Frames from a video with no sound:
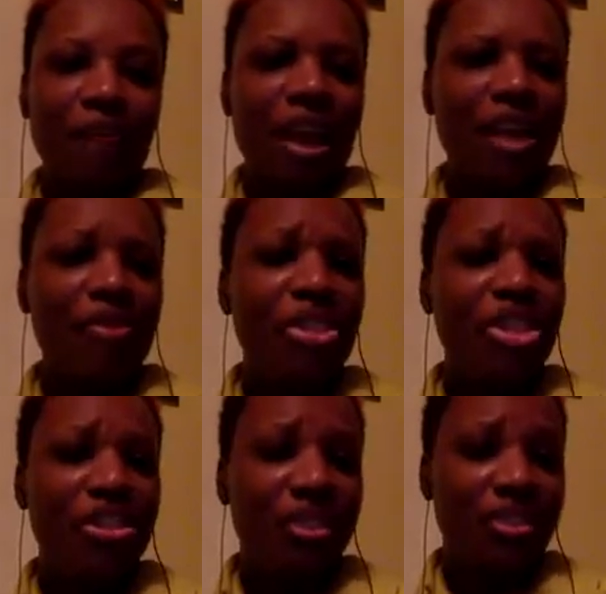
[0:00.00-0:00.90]
I was
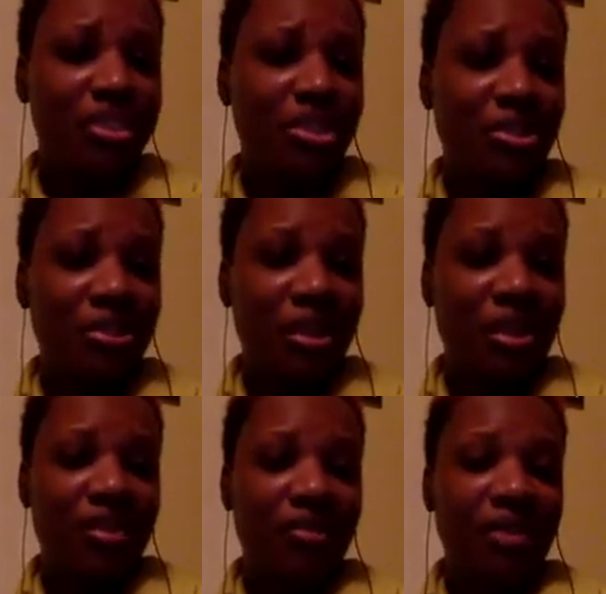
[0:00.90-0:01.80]
sharing the story
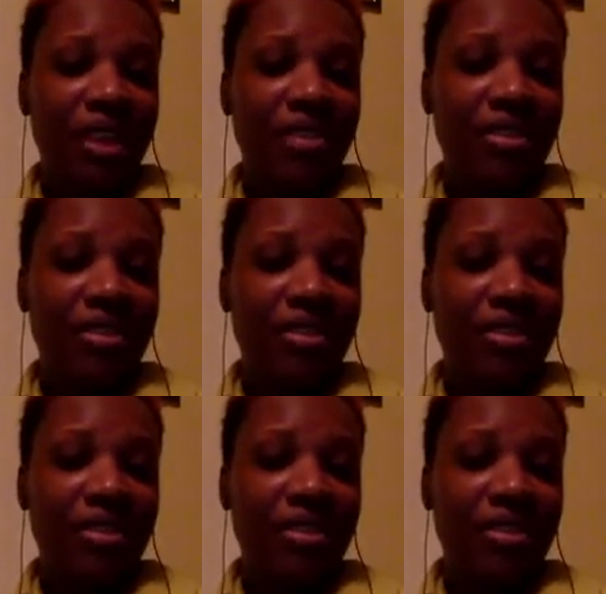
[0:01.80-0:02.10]
of that